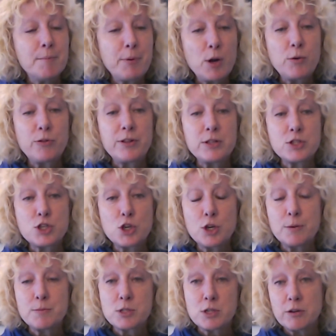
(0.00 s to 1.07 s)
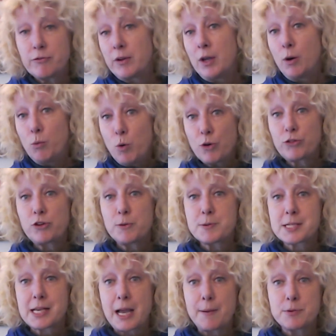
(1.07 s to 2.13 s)
both in terms of what
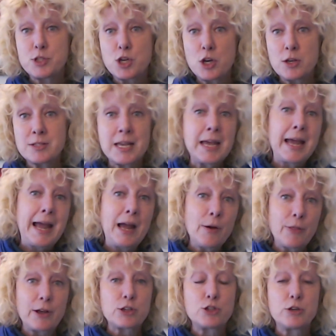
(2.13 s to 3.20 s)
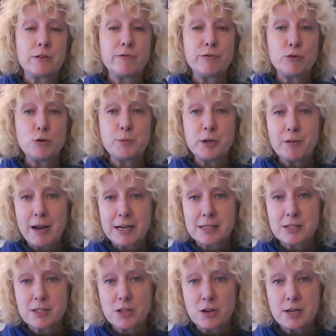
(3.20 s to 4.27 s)
Subscap does, how that should inform your
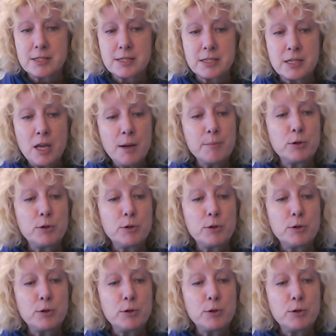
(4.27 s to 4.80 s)
exercises,